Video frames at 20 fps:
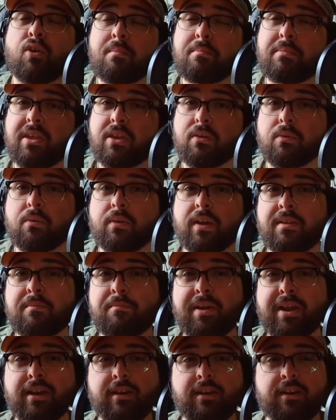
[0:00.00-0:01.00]
from you
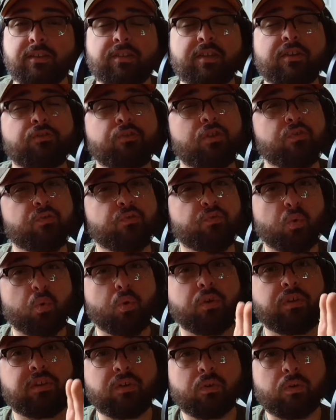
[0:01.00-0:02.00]
and made a decision
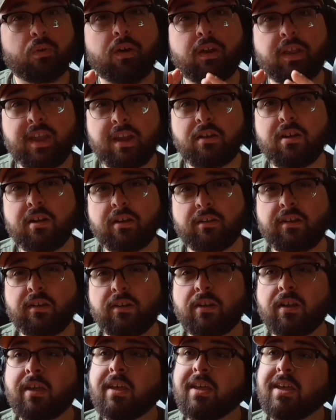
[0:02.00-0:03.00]
for your
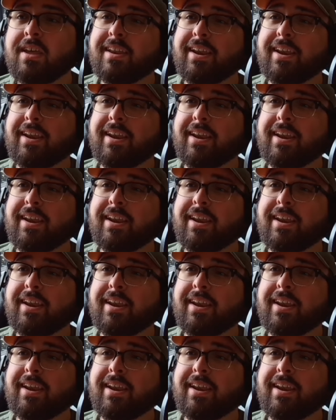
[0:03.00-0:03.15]
character